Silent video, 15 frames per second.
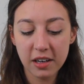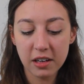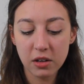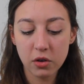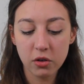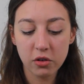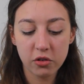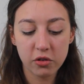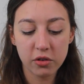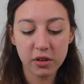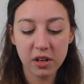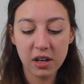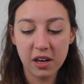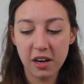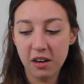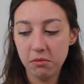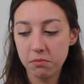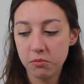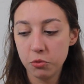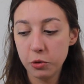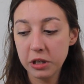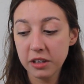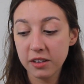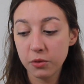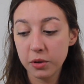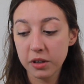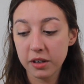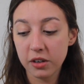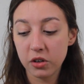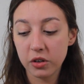It looked
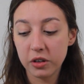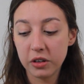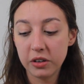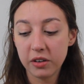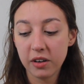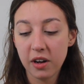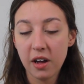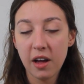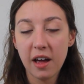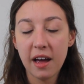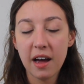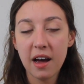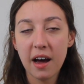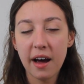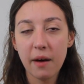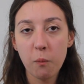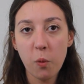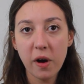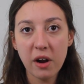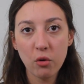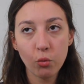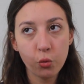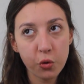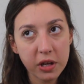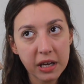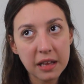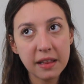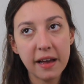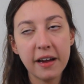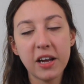really good. What I
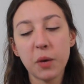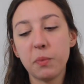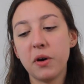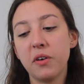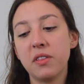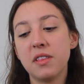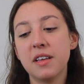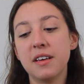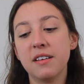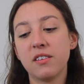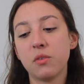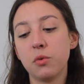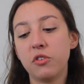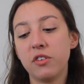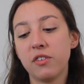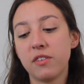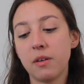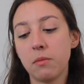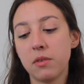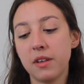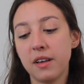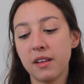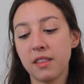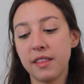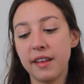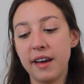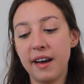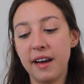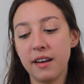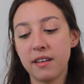really like about this, which is something
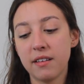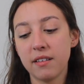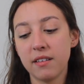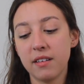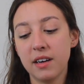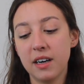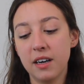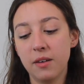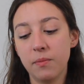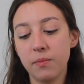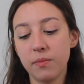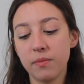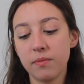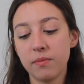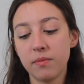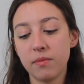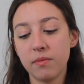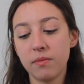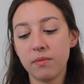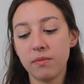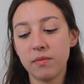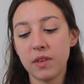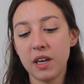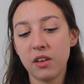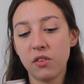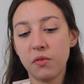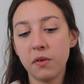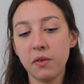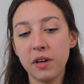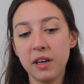that
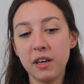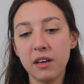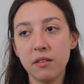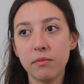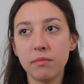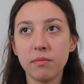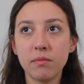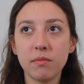it's very